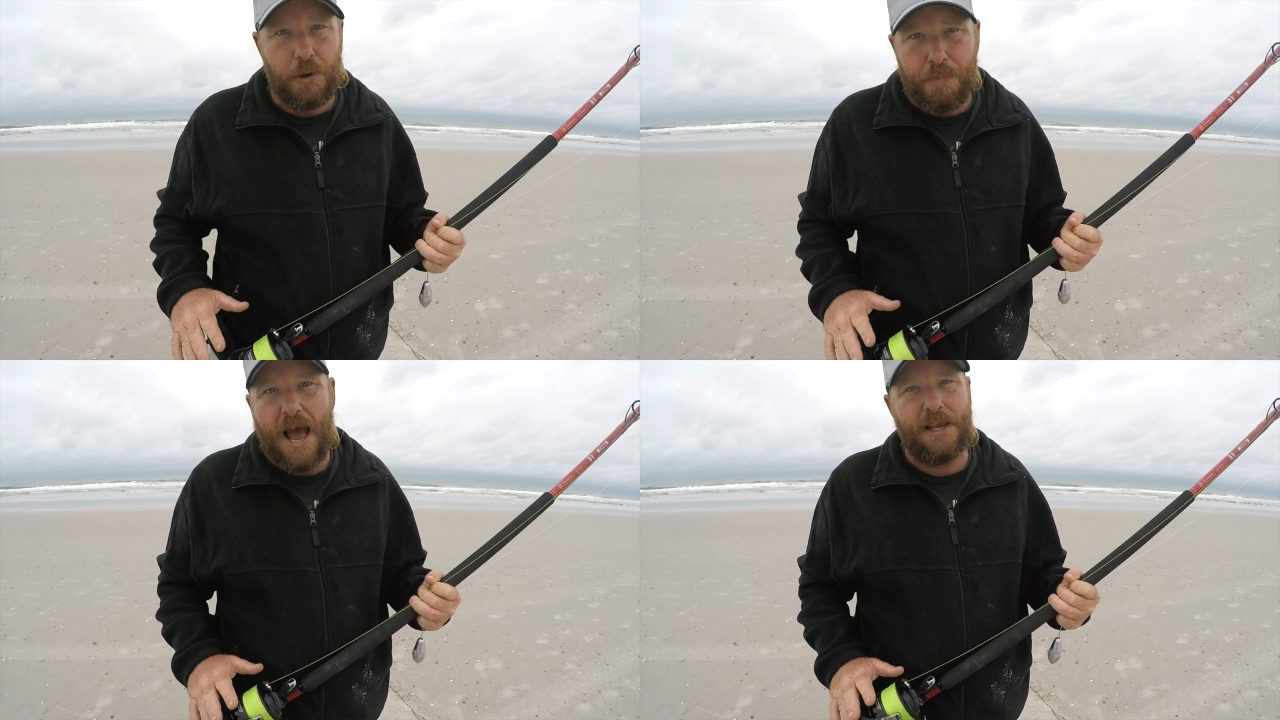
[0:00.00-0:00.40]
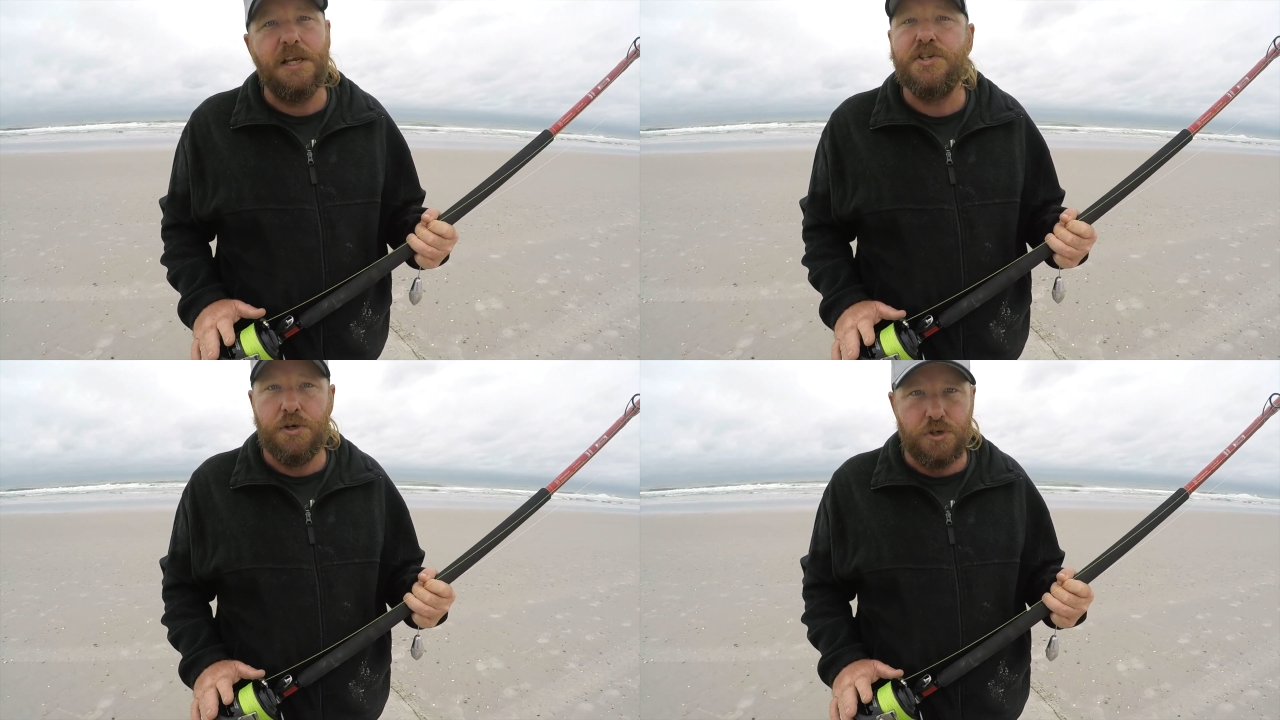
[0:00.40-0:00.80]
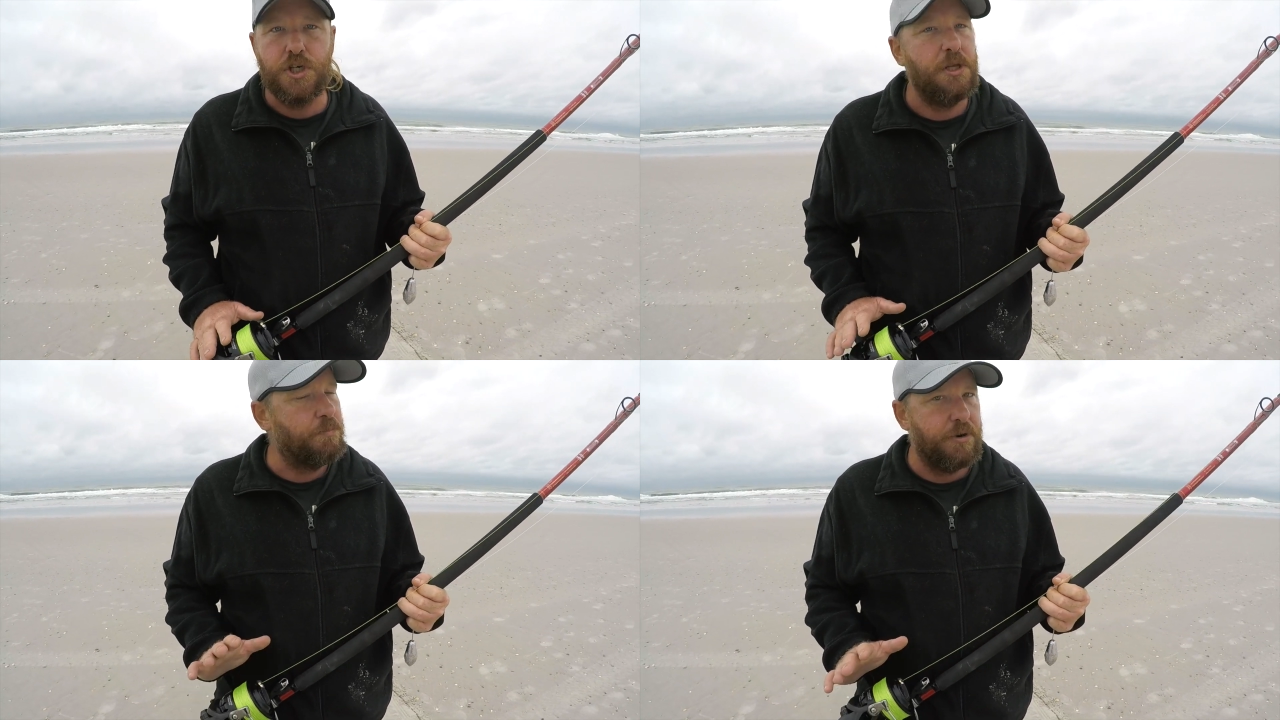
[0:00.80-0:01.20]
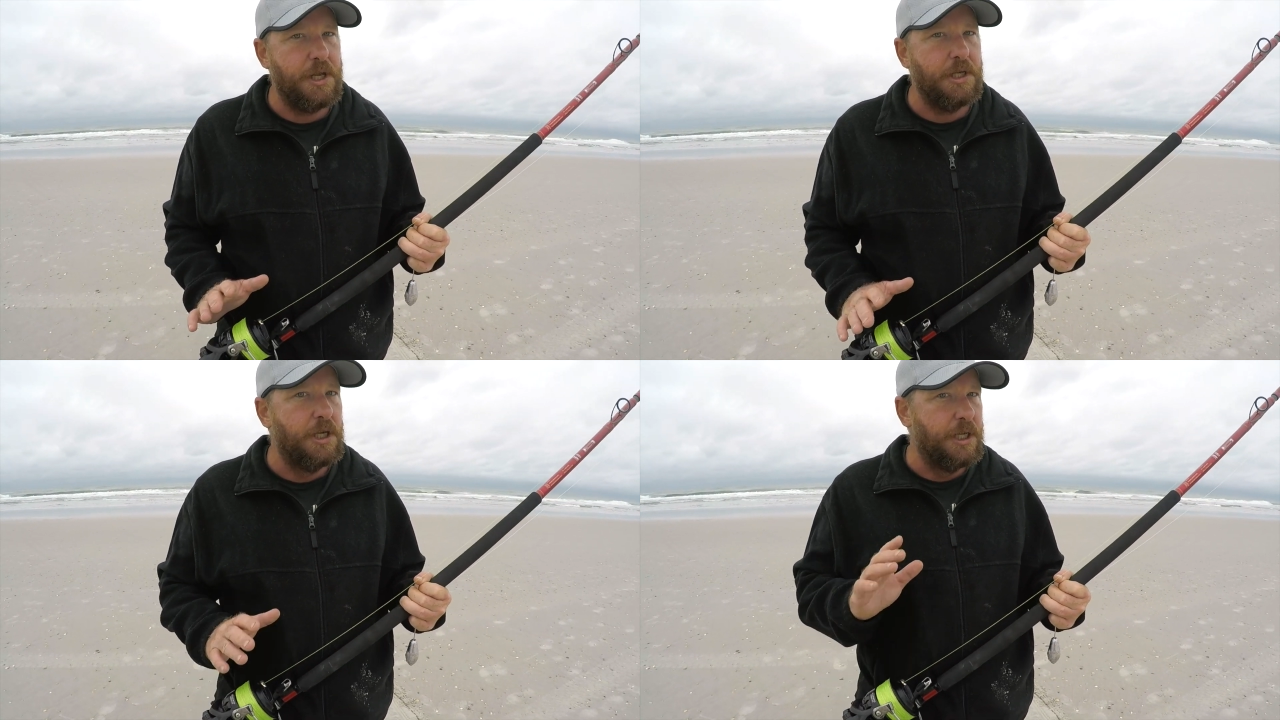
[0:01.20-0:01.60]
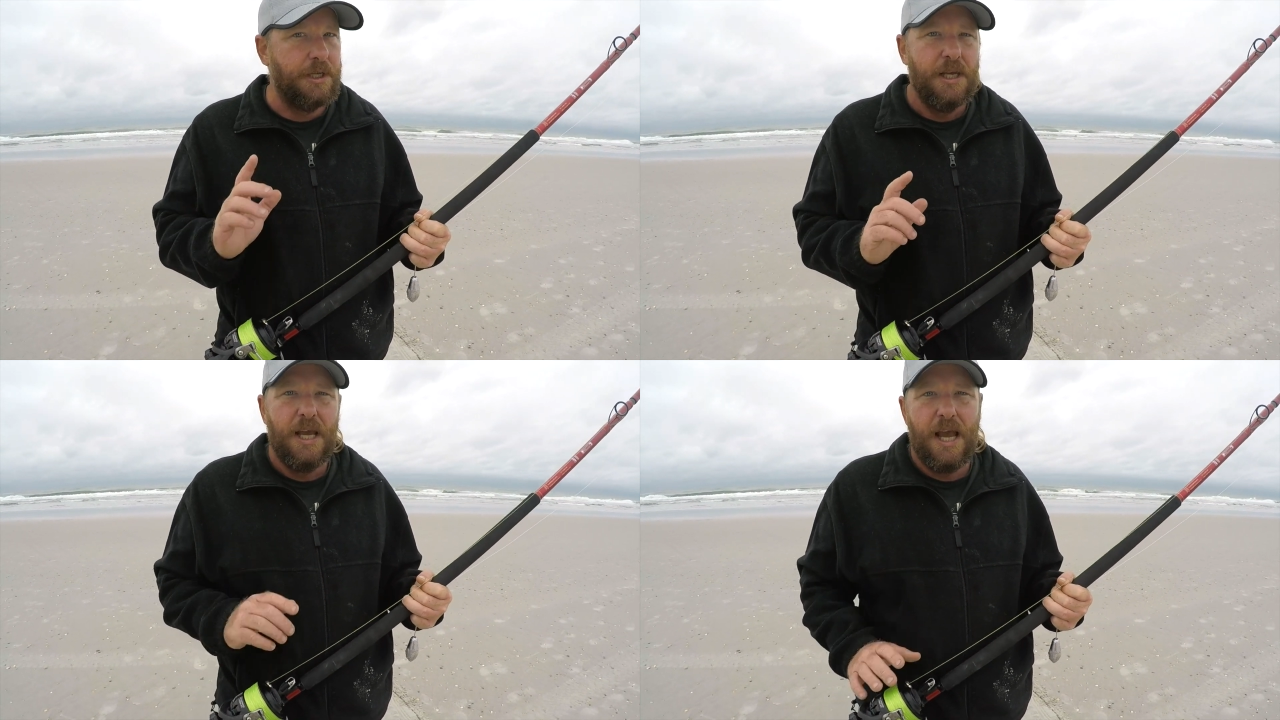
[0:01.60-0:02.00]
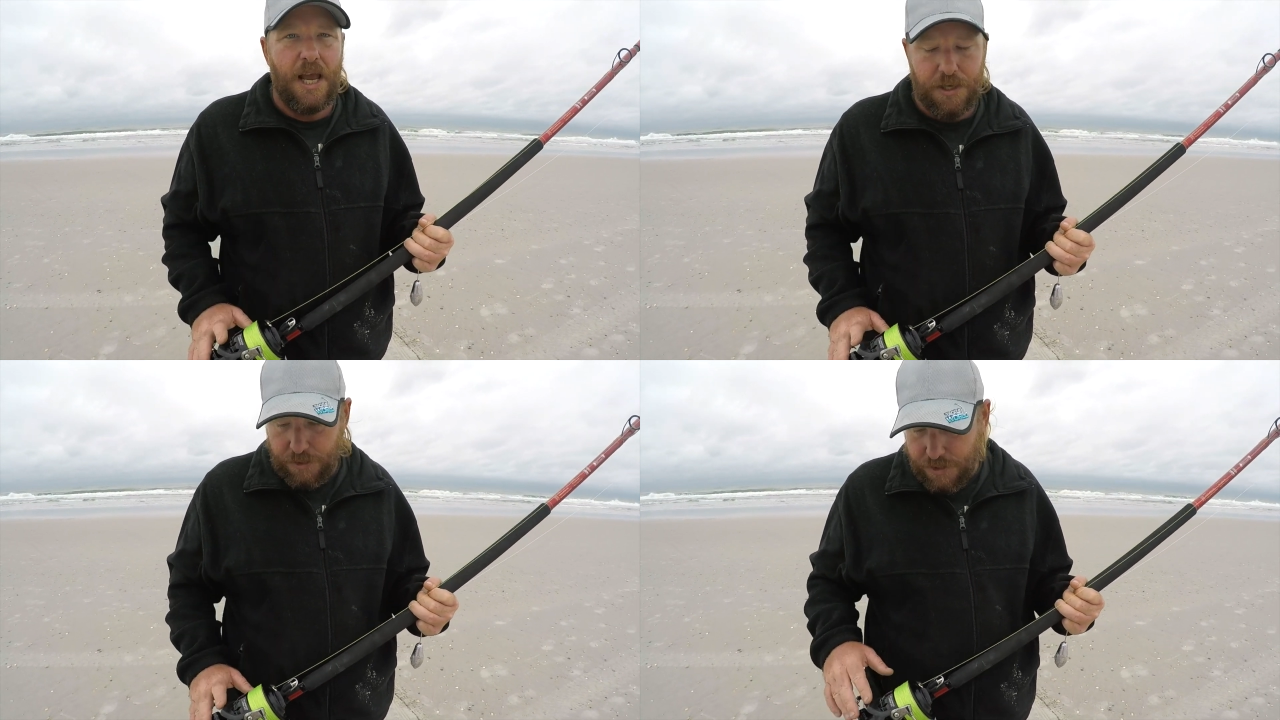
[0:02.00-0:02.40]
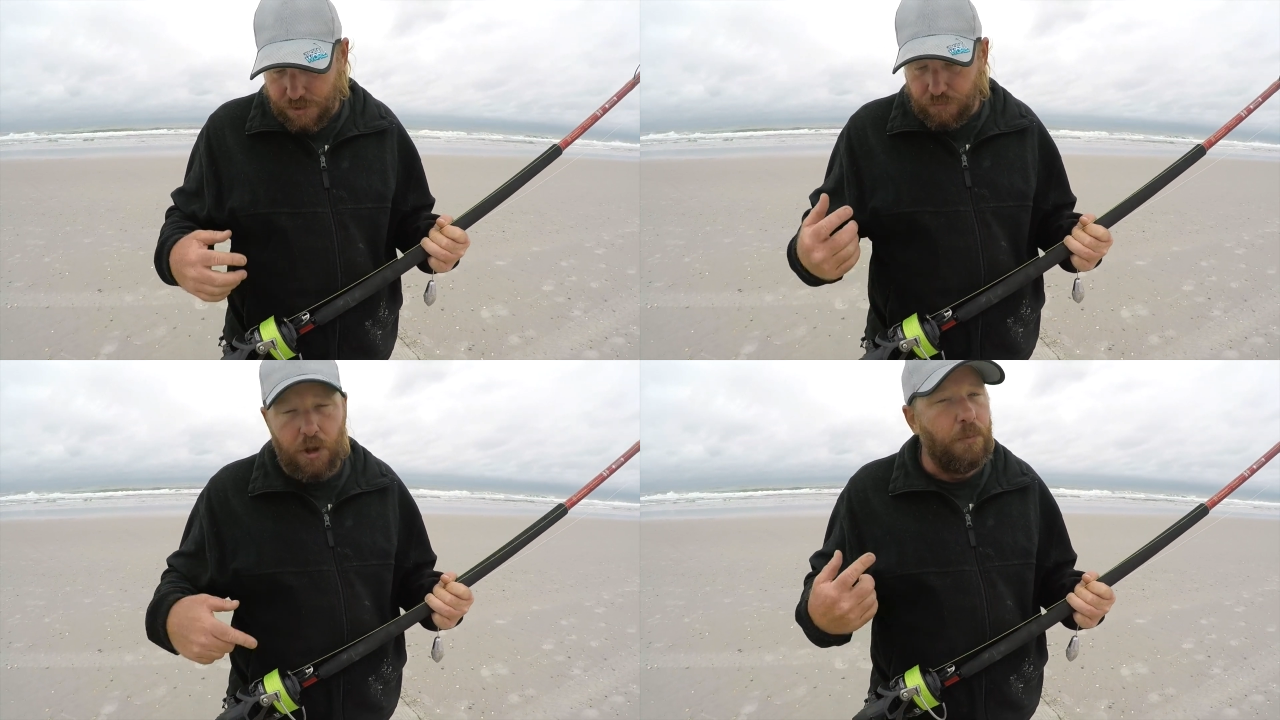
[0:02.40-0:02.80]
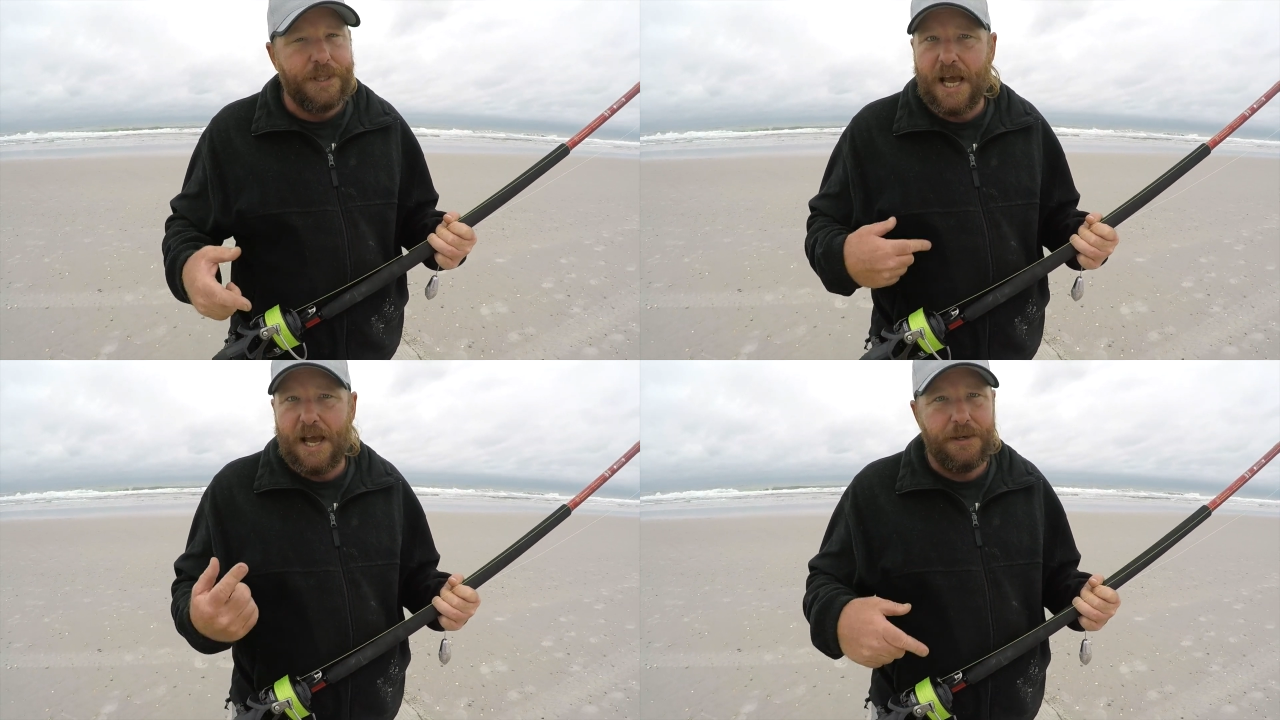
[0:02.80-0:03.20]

Your backing's usually pretty good, and you can just roll with that.